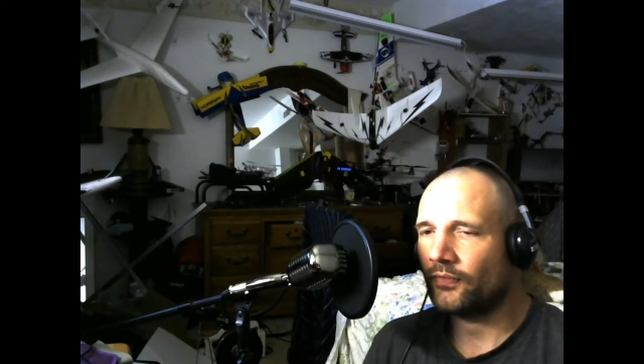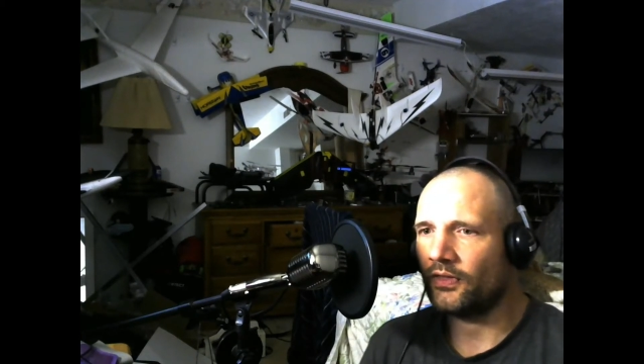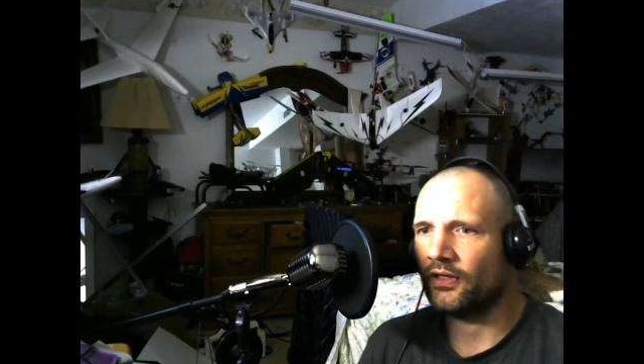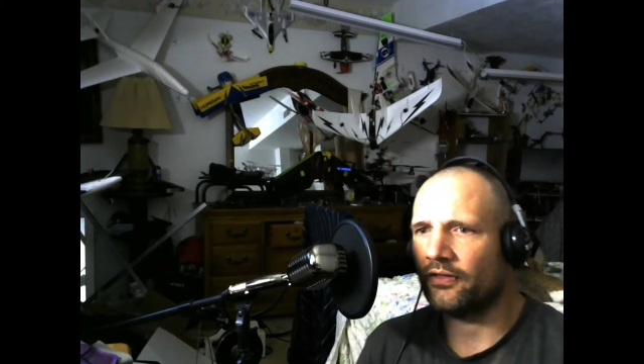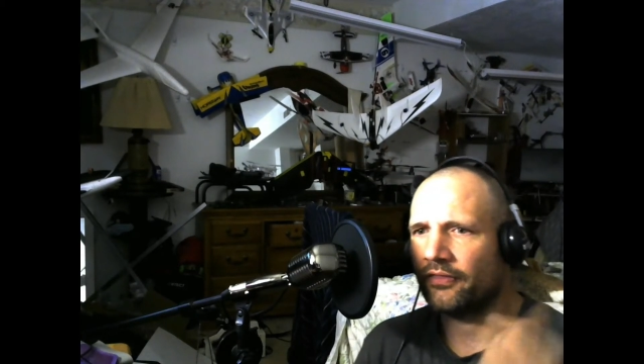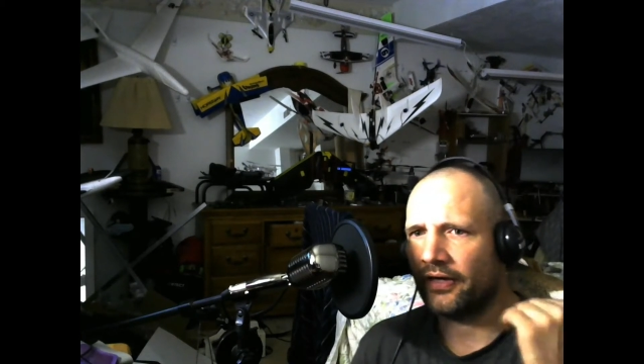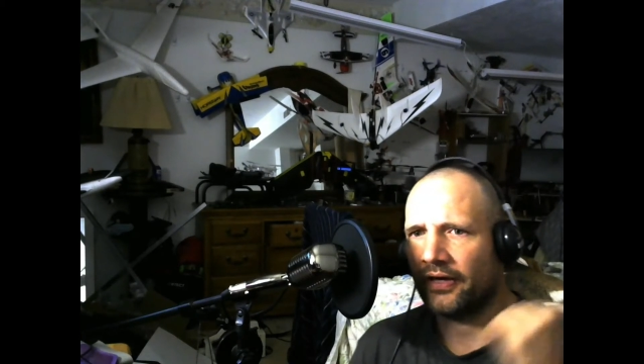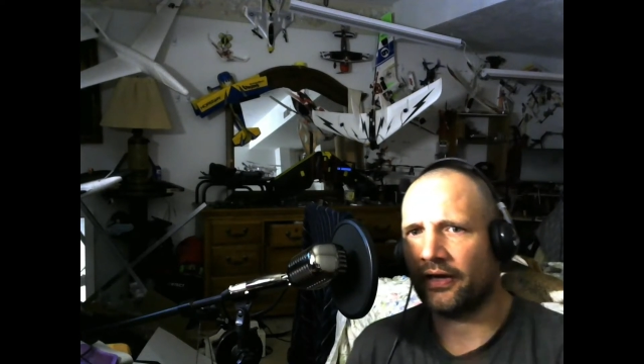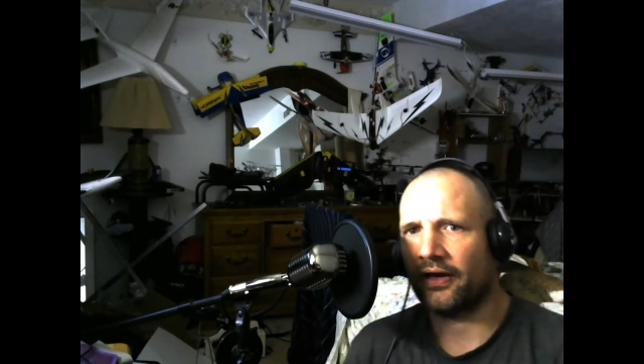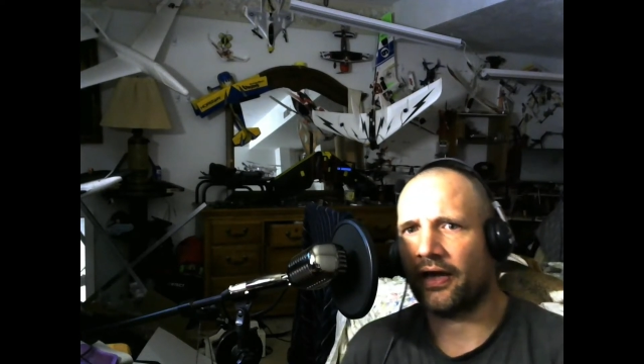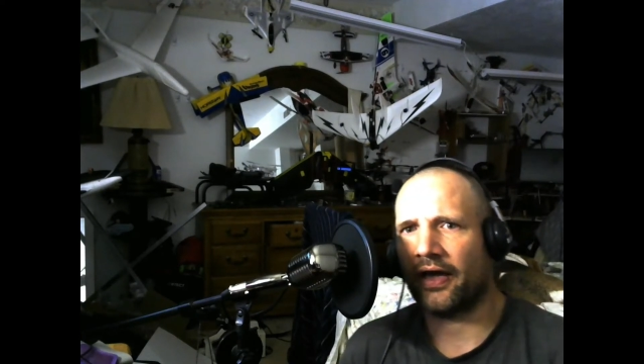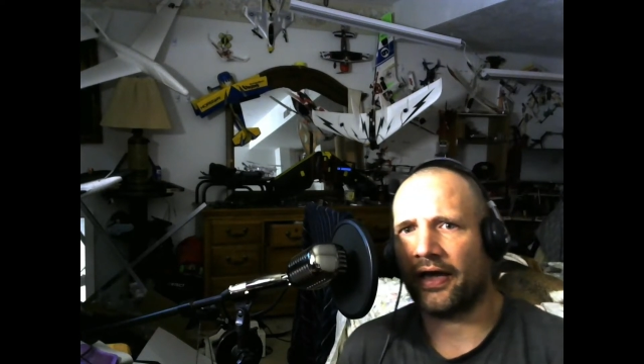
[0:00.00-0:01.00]

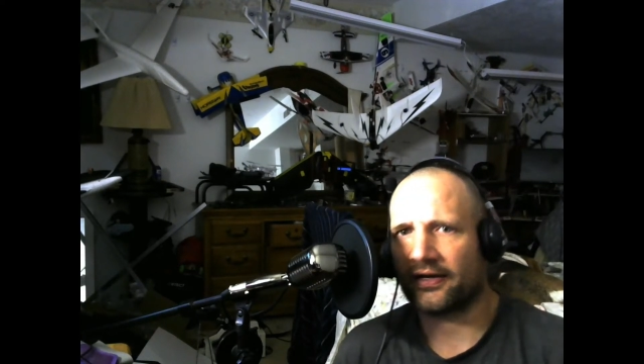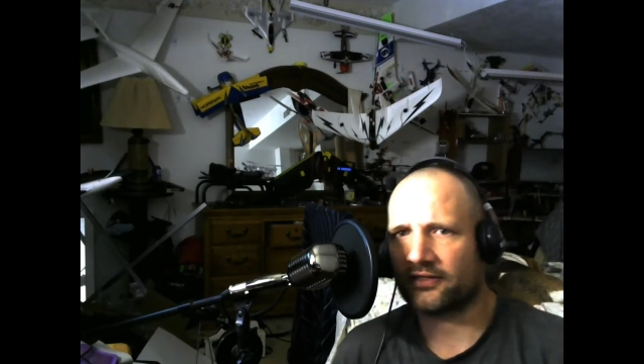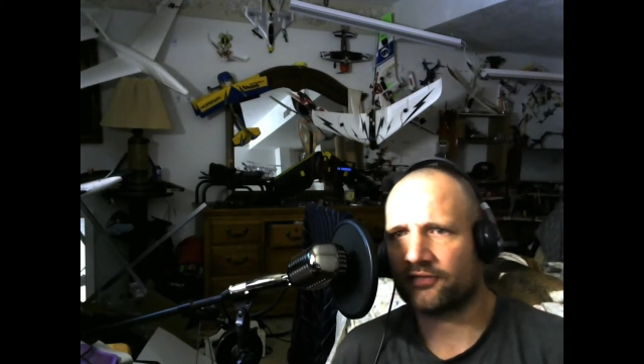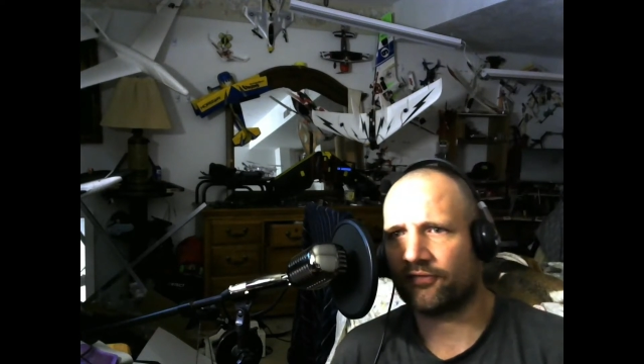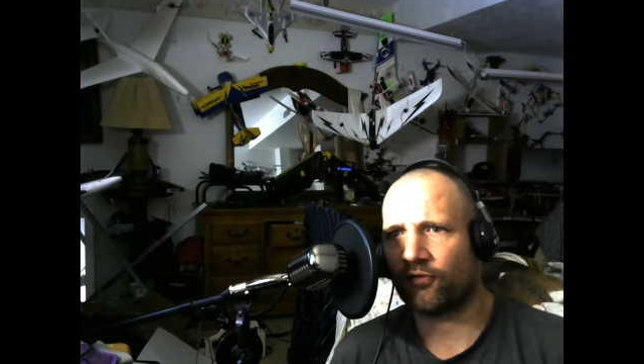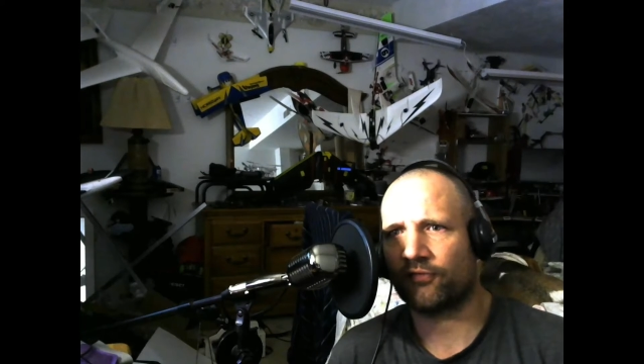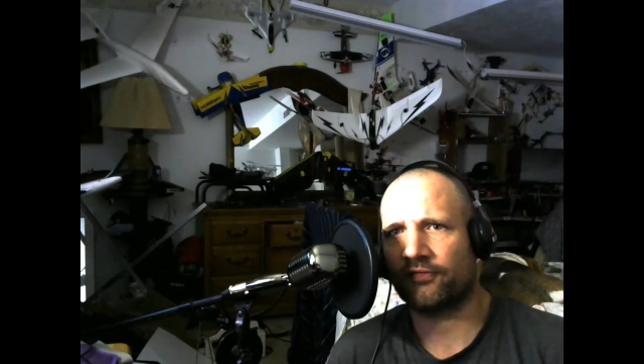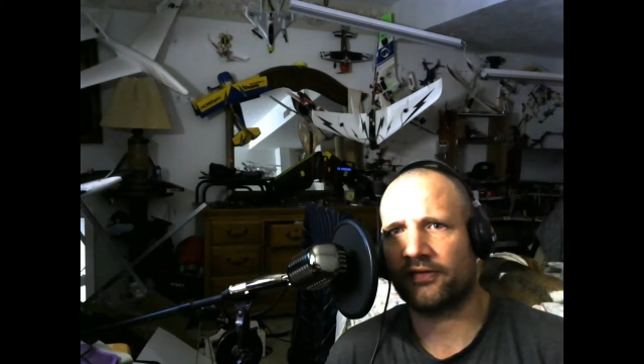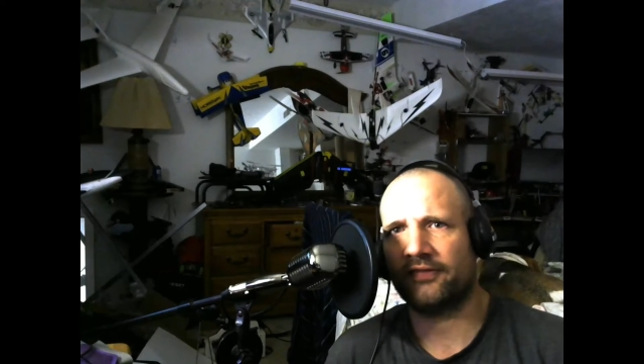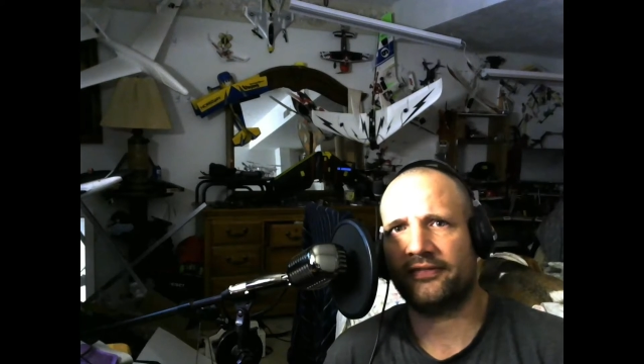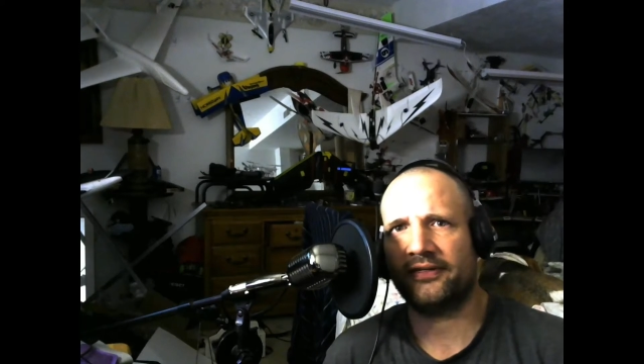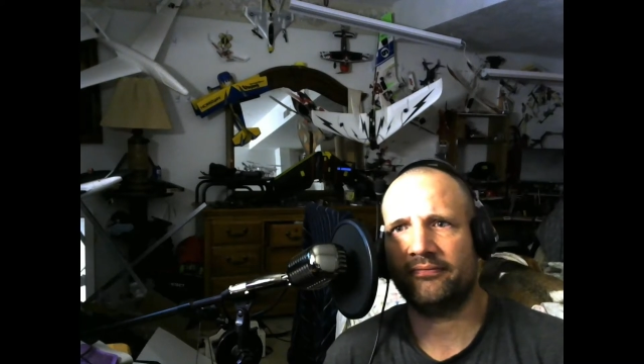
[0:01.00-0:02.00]
The
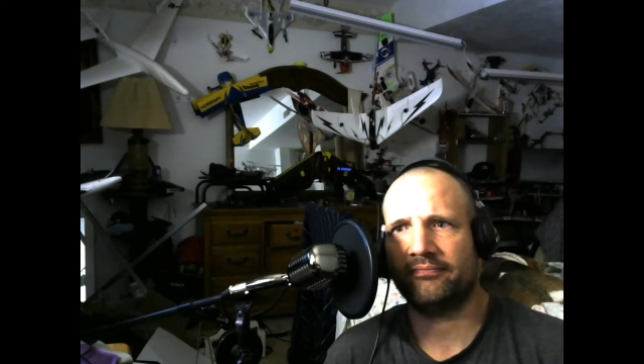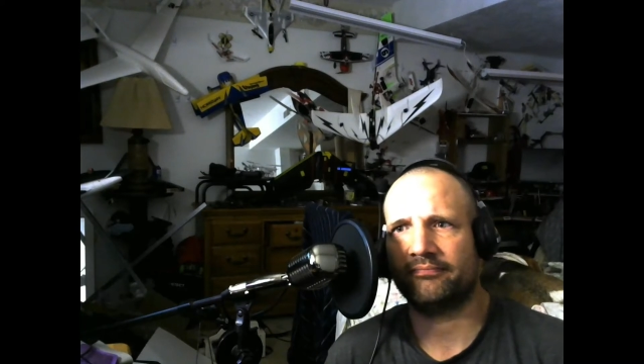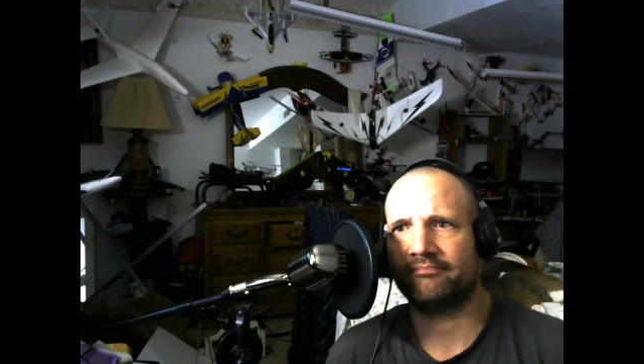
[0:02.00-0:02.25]
X450